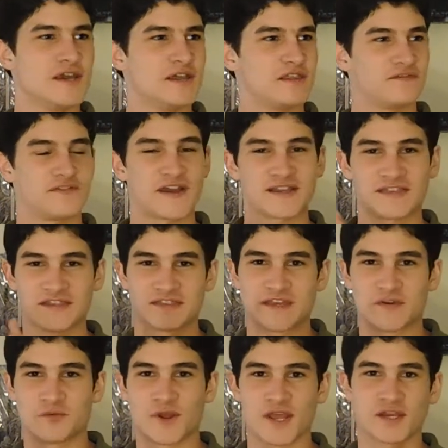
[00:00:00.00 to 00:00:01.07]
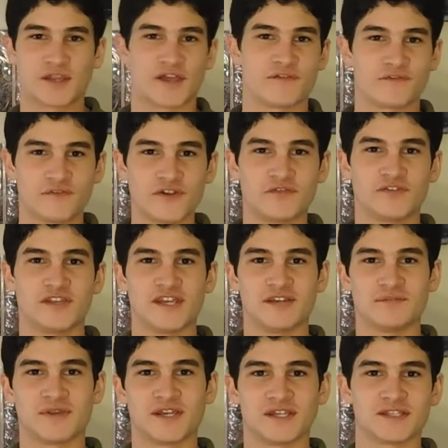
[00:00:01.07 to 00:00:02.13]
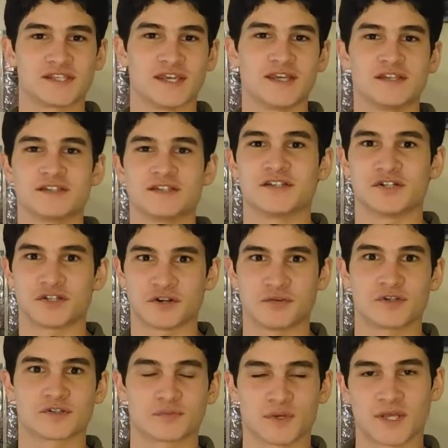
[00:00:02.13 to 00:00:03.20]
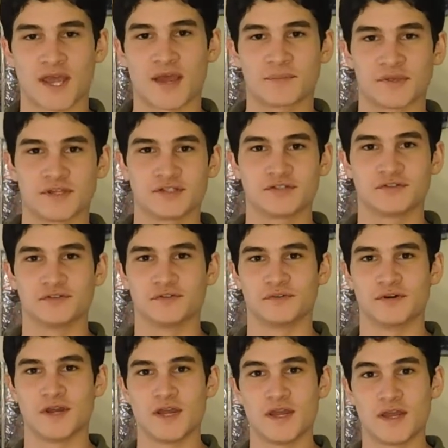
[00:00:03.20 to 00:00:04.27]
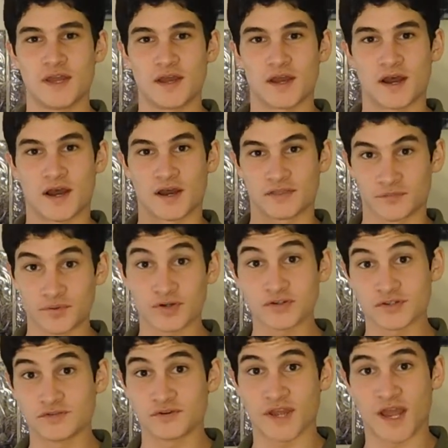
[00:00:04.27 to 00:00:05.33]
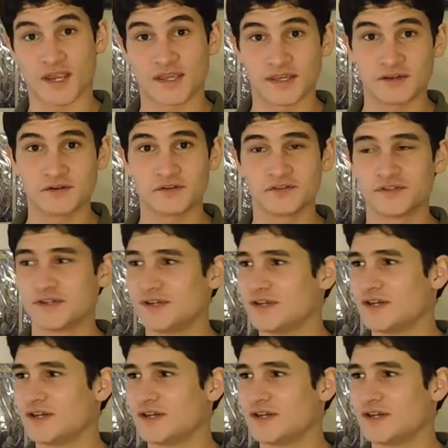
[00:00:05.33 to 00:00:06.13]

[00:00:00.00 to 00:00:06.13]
The fact that they waited like 15 minutes in show us what happened to the person who got killed,